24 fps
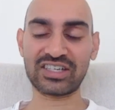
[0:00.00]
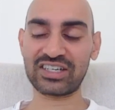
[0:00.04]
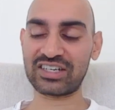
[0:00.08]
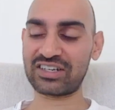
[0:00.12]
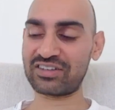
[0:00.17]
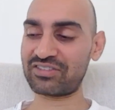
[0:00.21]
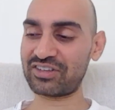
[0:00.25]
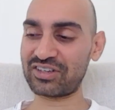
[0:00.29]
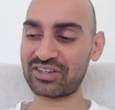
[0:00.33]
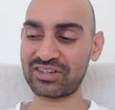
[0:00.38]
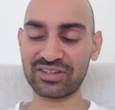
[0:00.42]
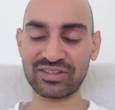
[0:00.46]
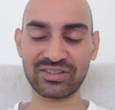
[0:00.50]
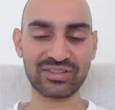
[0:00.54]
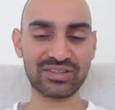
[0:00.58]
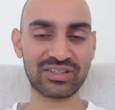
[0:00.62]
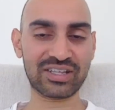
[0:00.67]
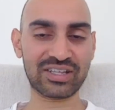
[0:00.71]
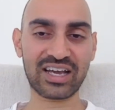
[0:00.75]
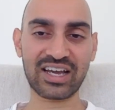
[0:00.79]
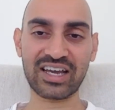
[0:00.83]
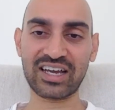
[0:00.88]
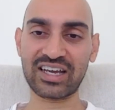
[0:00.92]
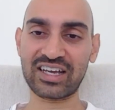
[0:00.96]
And if you don't do
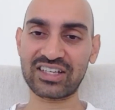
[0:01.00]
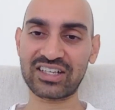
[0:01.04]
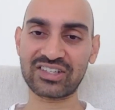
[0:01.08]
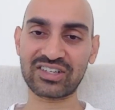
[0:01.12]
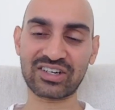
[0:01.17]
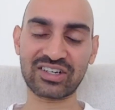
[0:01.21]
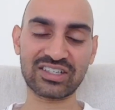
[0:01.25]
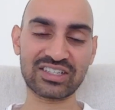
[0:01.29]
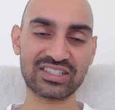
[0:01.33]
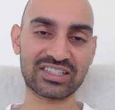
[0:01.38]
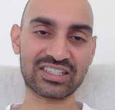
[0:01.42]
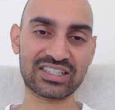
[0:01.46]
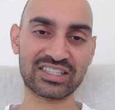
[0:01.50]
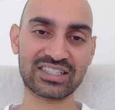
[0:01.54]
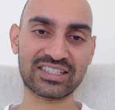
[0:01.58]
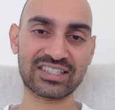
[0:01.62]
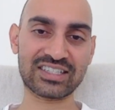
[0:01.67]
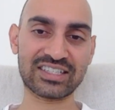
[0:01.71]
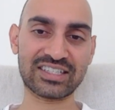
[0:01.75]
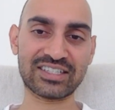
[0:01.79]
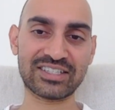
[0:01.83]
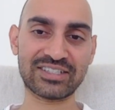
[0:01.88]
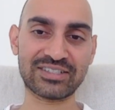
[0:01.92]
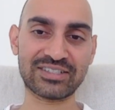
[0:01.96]
that, it's hard to succeed.